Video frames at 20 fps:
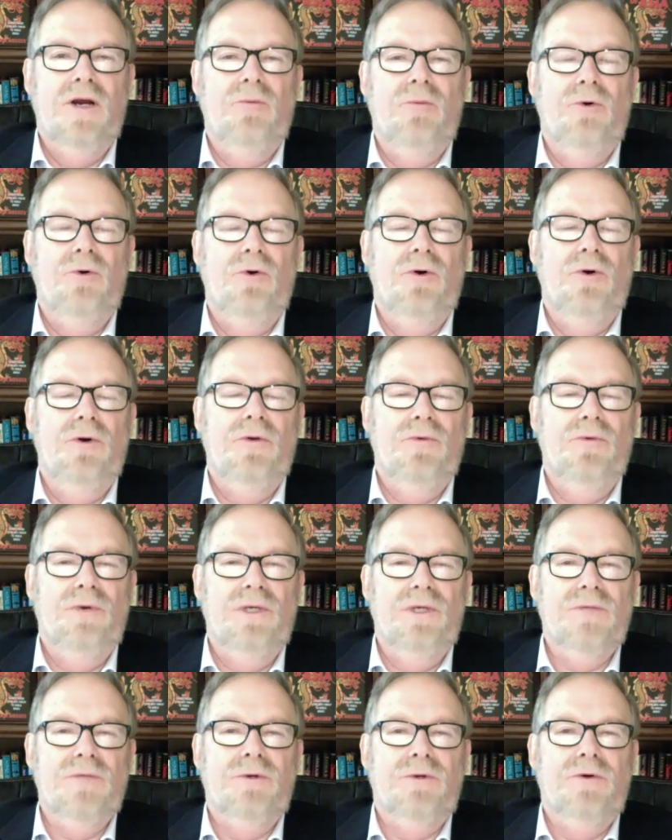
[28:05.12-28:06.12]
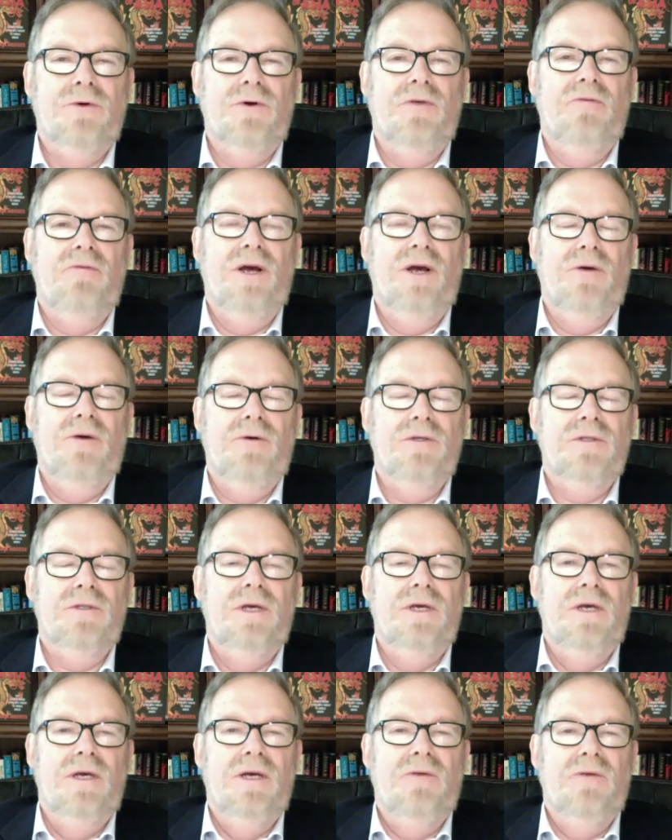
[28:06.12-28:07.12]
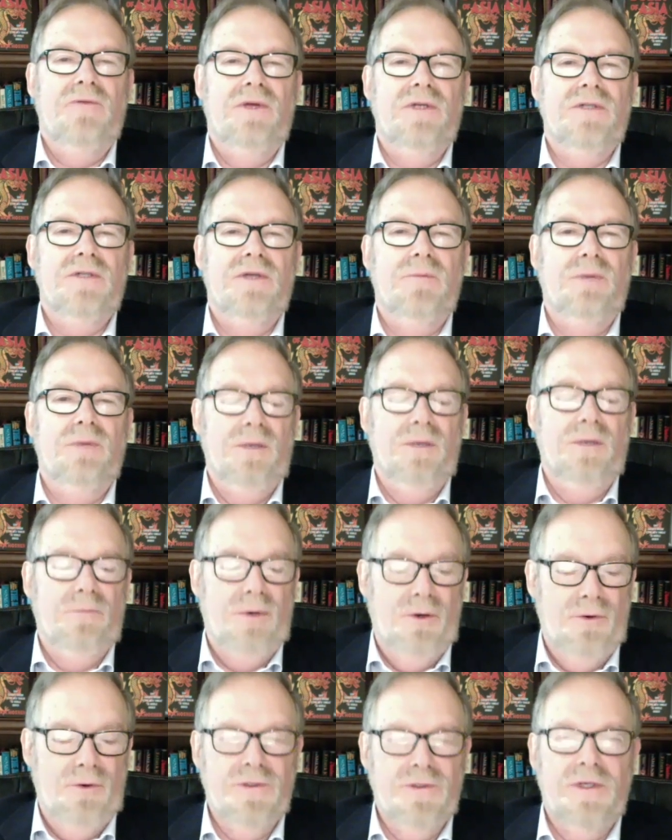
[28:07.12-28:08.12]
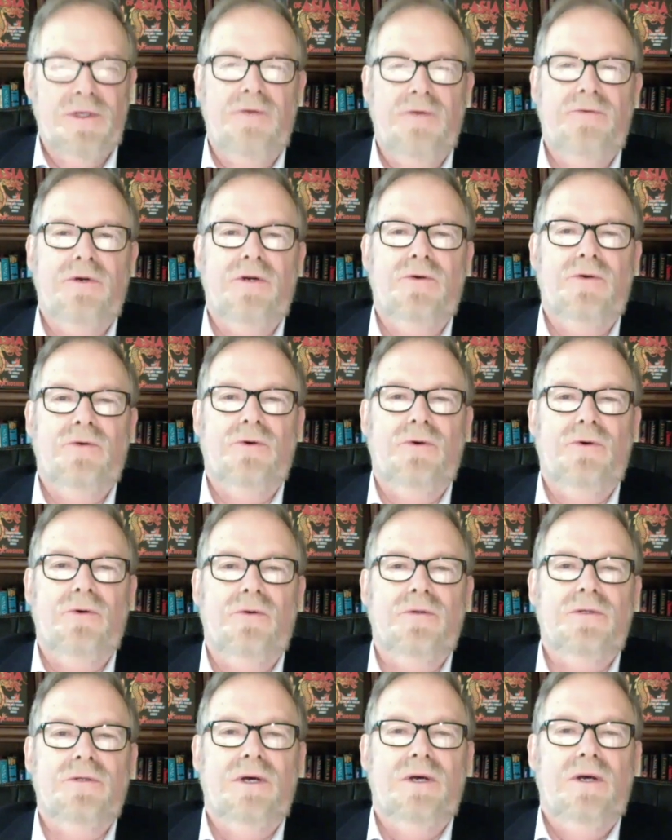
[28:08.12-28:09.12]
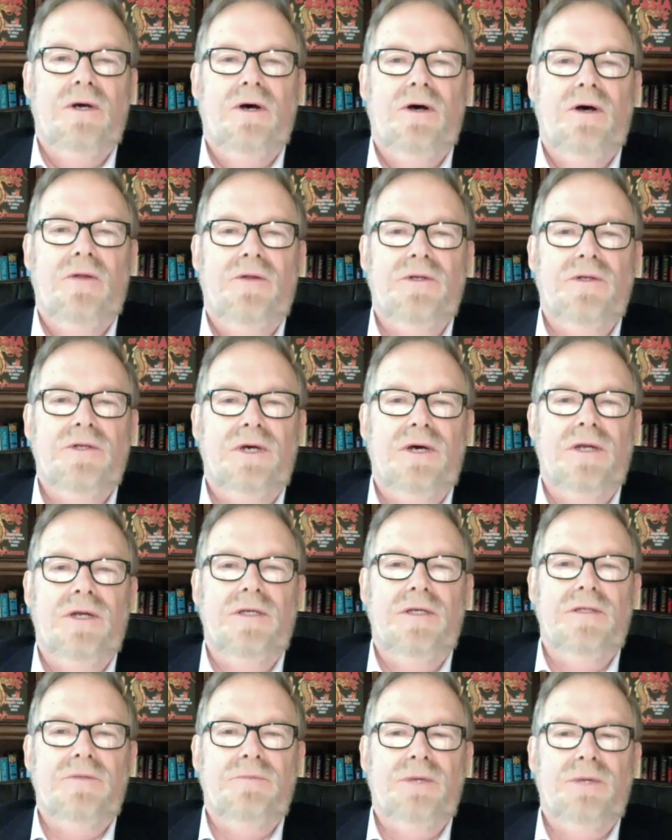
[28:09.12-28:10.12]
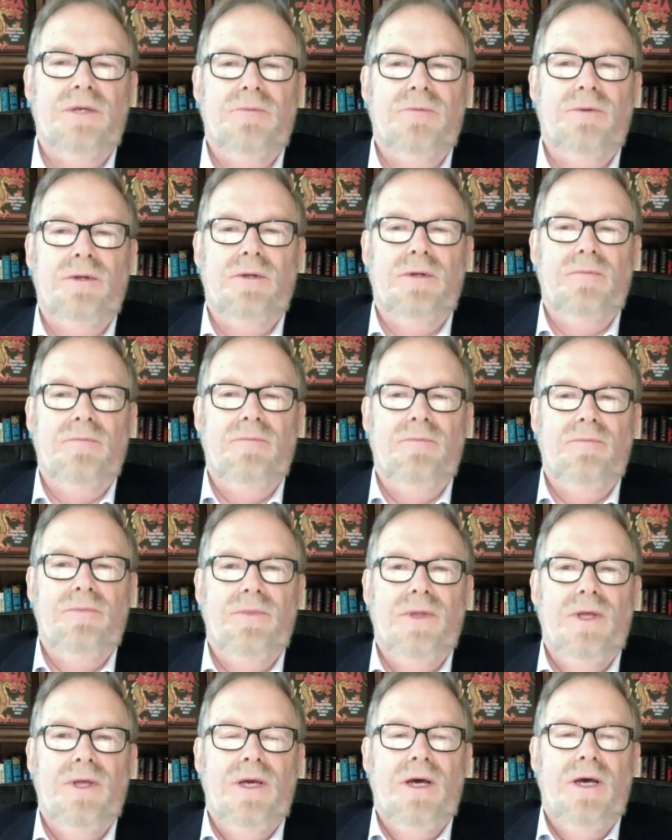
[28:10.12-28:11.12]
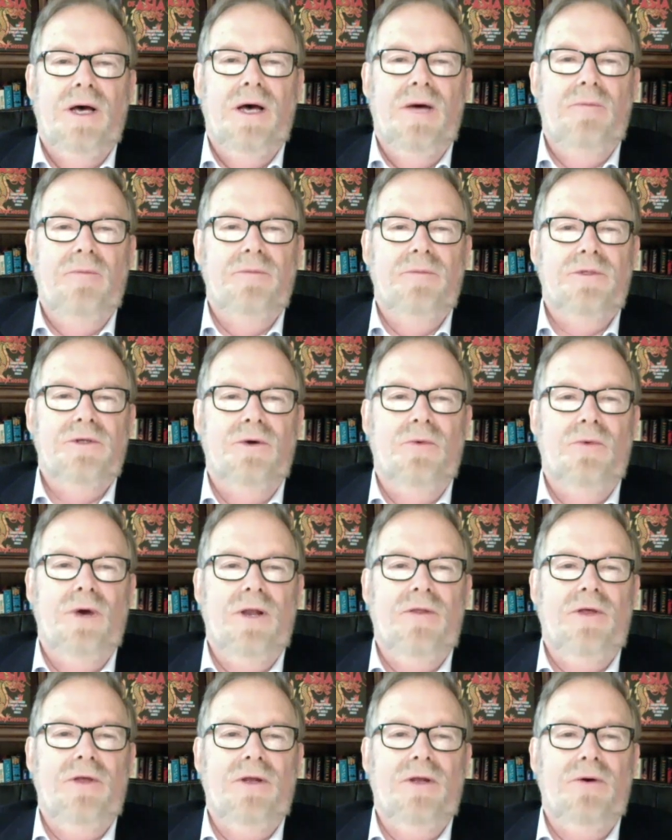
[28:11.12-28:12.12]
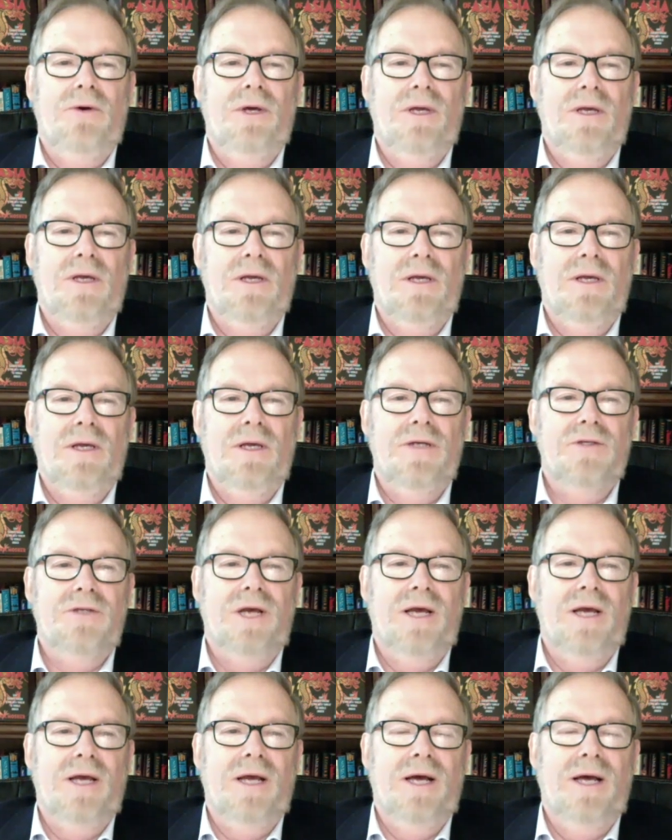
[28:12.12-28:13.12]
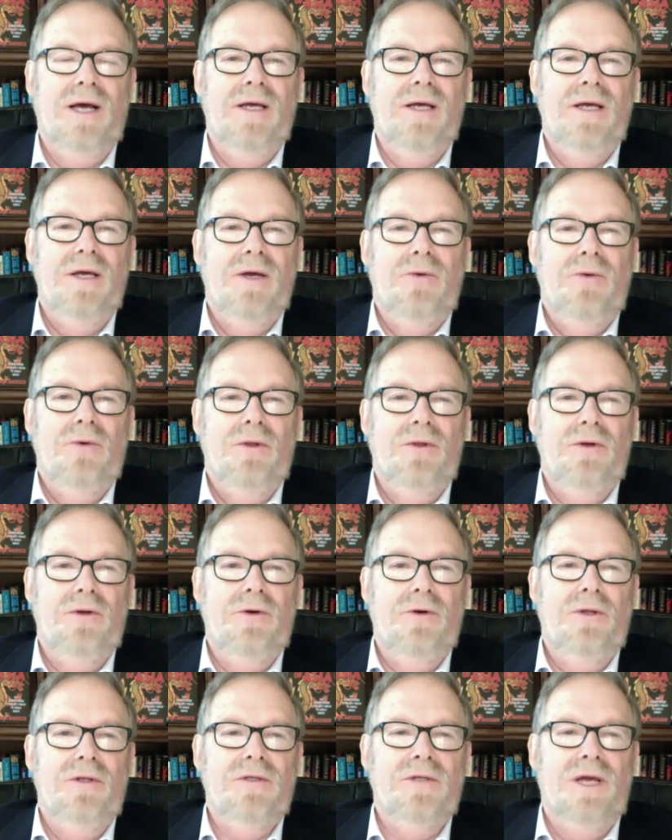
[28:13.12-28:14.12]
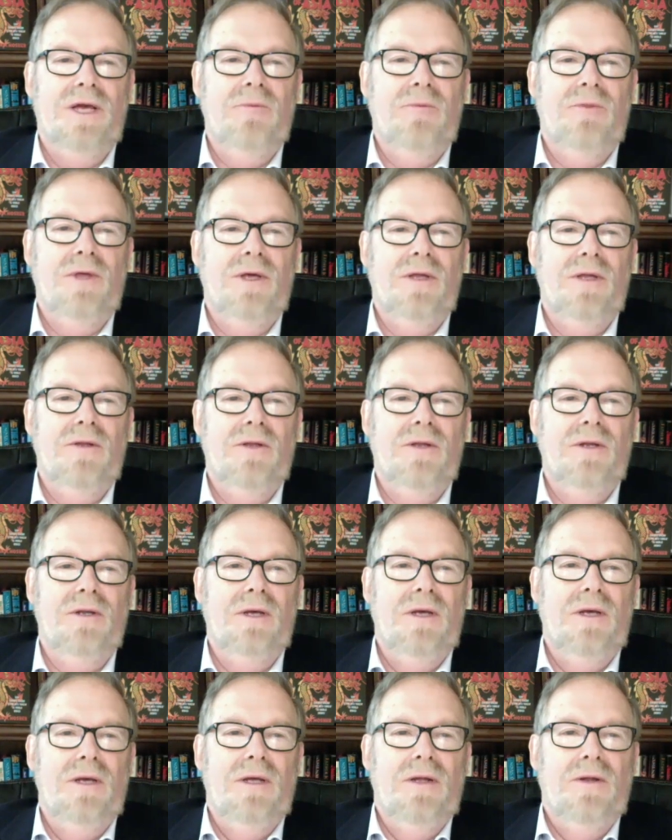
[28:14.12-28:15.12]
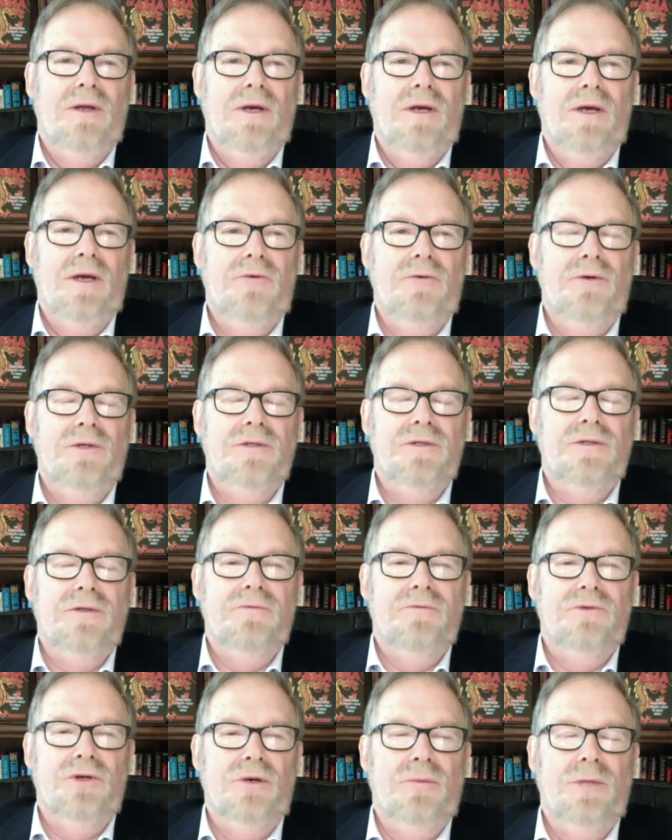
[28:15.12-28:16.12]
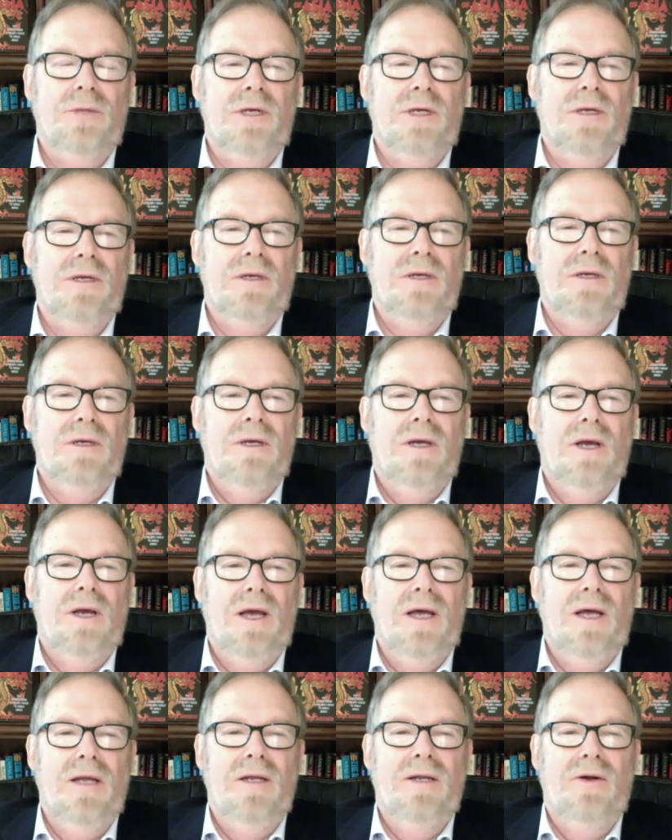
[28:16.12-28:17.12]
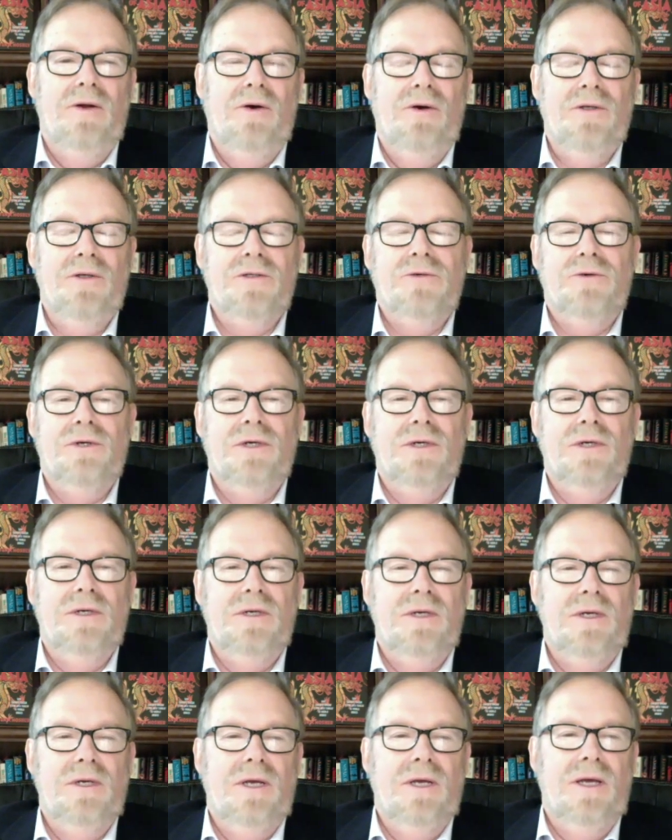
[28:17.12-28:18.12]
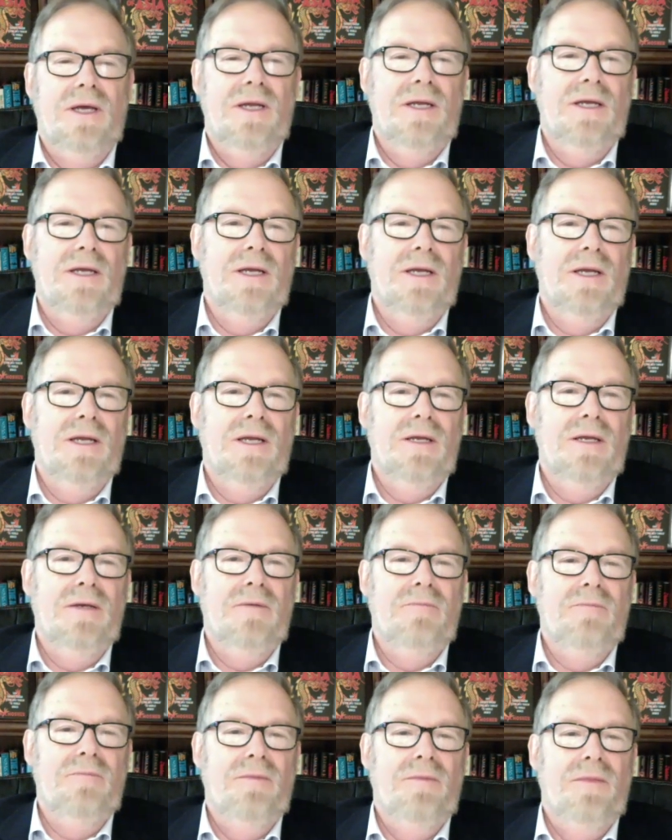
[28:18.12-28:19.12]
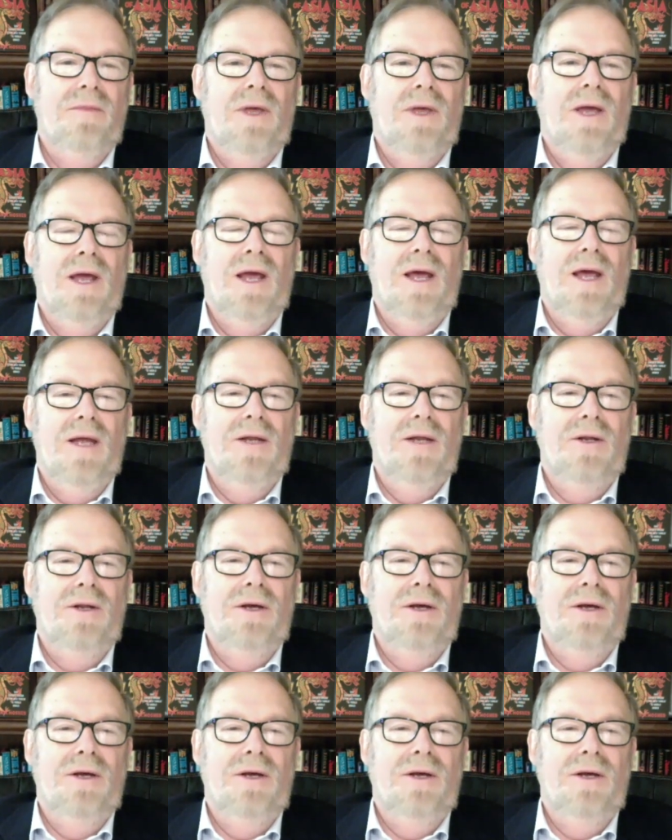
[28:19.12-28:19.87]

airborne respiratory virus if they simply impose enough controls on the Chinese people. So what are they doing in Shanghai? Well, they're doing the same thing that the countries of Germany and Austria and Italy and